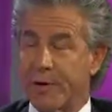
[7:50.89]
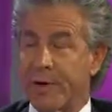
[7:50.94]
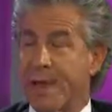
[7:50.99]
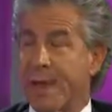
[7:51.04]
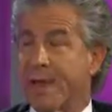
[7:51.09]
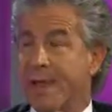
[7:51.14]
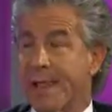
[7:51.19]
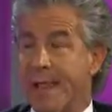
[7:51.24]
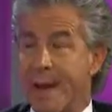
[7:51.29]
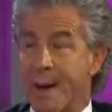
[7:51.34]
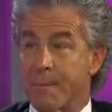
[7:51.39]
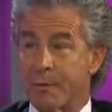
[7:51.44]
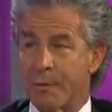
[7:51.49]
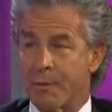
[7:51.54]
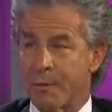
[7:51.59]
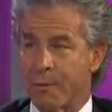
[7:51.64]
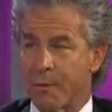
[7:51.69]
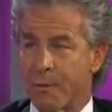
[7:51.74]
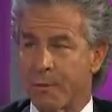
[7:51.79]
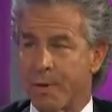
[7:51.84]
got
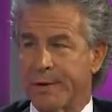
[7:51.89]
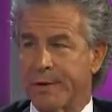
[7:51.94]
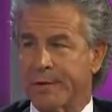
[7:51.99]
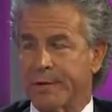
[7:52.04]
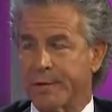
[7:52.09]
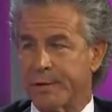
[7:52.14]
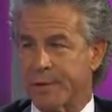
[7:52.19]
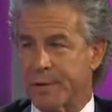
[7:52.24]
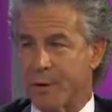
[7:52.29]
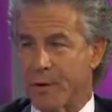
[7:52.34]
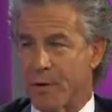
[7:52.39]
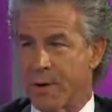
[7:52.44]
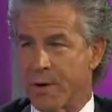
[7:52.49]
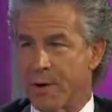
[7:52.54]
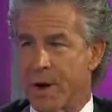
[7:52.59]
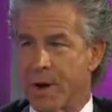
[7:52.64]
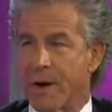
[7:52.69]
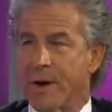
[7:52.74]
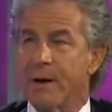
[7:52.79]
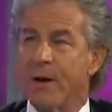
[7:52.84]
laboratory research going
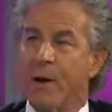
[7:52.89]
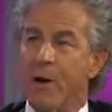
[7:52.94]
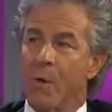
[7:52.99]
on